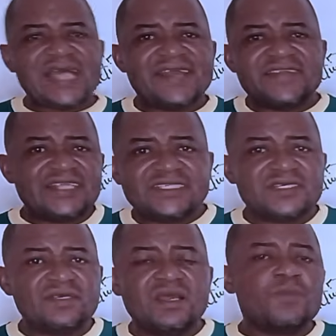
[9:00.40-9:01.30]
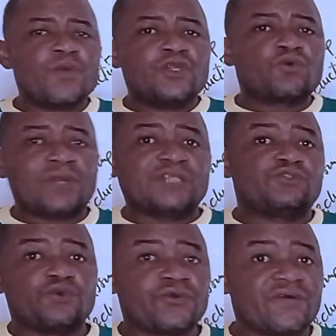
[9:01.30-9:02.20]
kinetic molecular
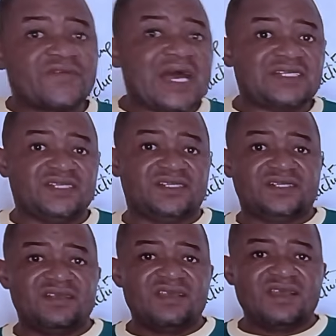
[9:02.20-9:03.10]
theory of gases.